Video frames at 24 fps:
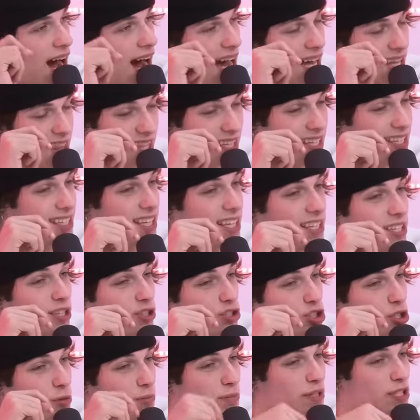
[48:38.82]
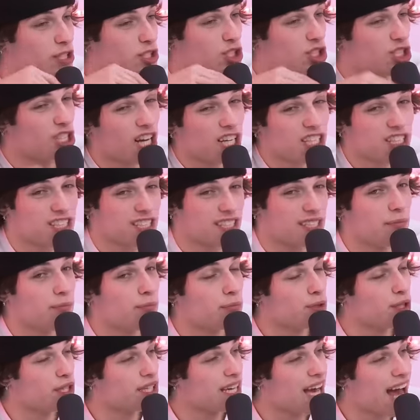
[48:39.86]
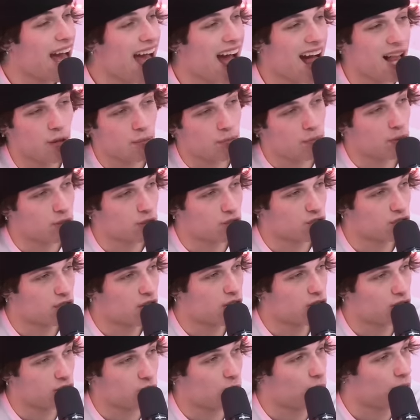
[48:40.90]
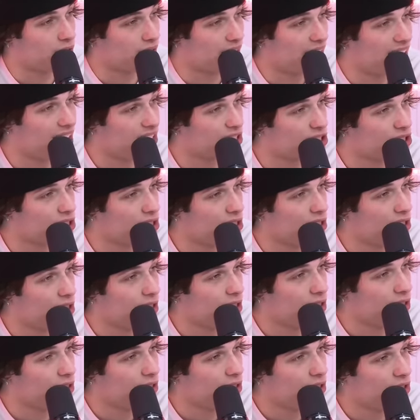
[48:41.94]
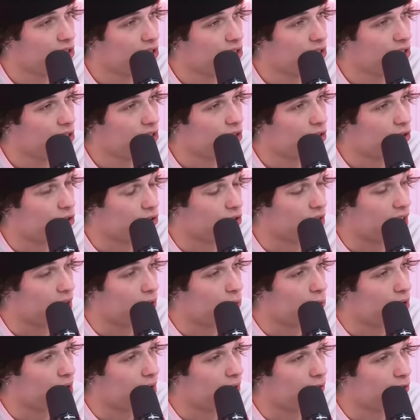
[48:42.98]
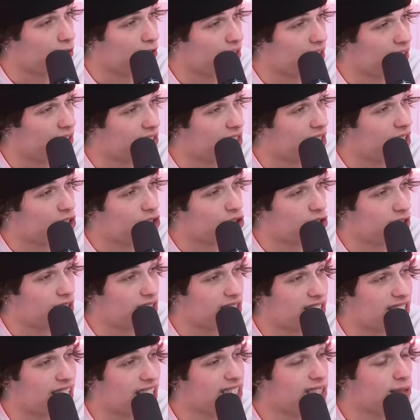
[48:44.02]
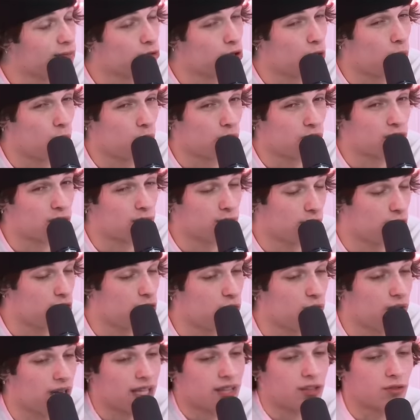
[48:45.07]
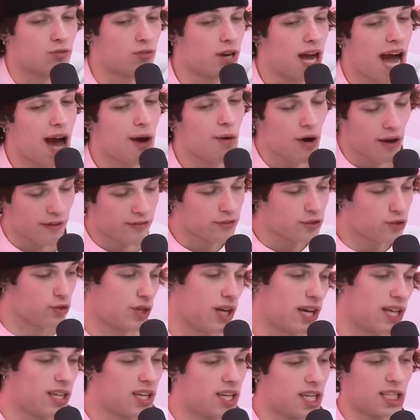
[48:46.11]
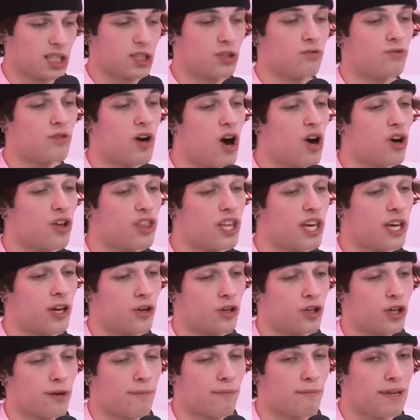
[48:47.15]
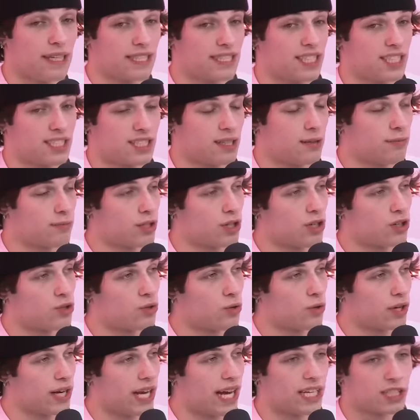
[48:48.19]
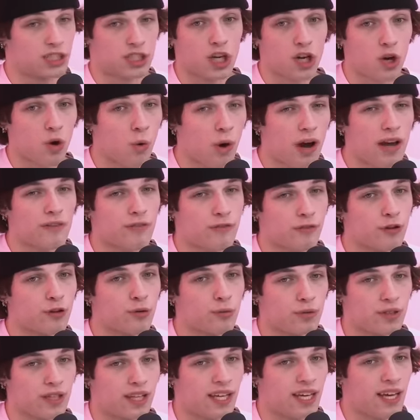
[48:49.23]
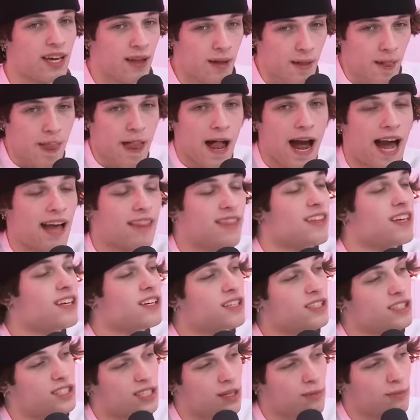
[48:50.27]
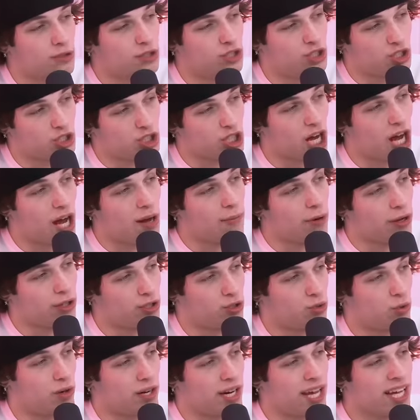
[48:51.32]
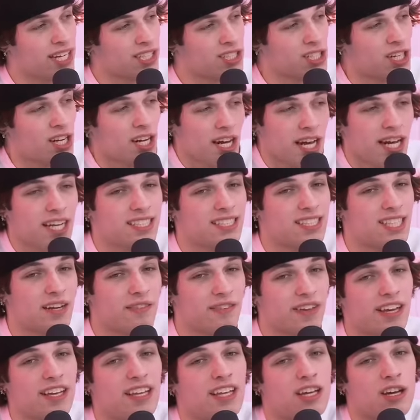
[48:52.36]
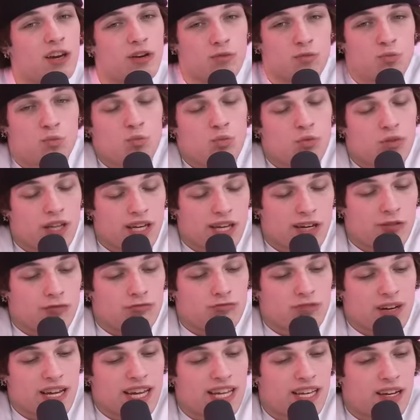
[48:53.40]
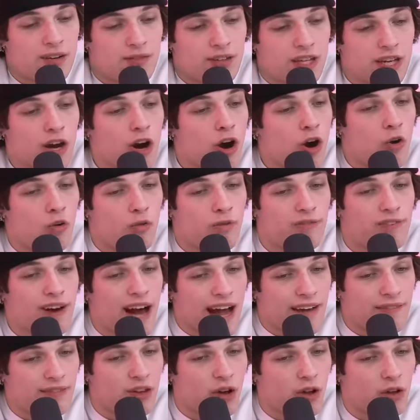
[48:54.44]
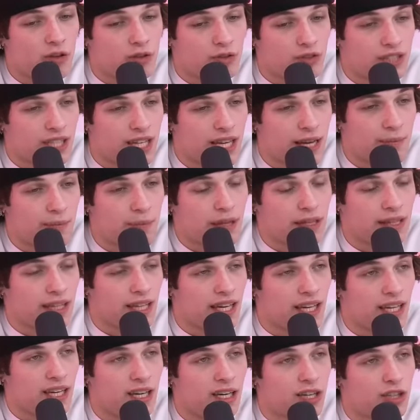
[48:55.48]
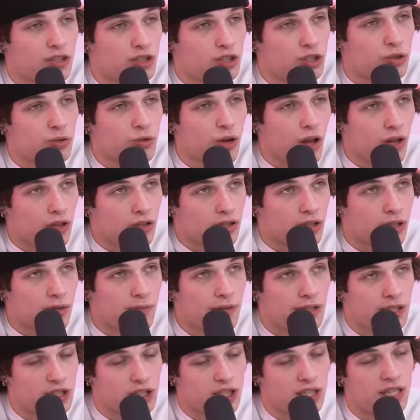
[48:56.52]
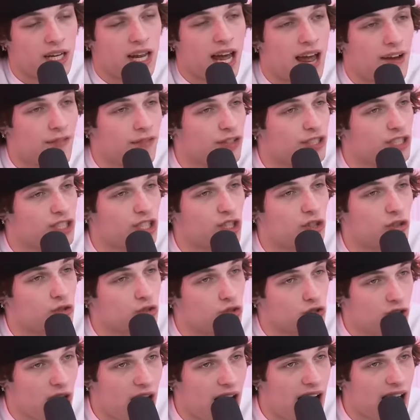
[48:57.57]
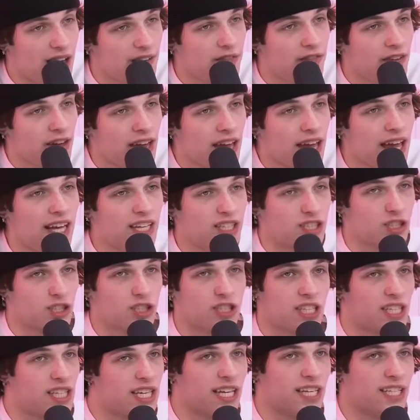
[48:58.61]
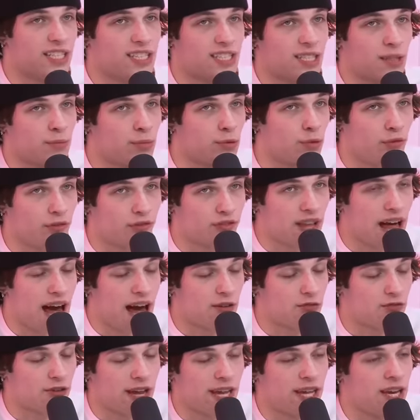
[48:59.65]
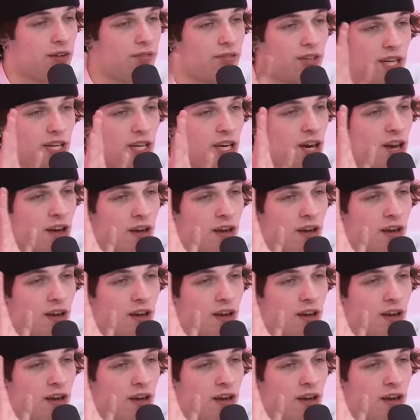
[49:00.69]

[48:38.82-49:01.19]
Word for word: I think that there should be just simply helpers on DoorDash or like whatever it is. So like say someone orders something and you get the how often you get like the wrong thing or you're missing something on DoorDash? Quite frequently. I think someone's job on DoorDash instead of getting like a like a rate of like oh five dollar tip and like a two dollar commission every single drive, it's just they get a simple flat rate of like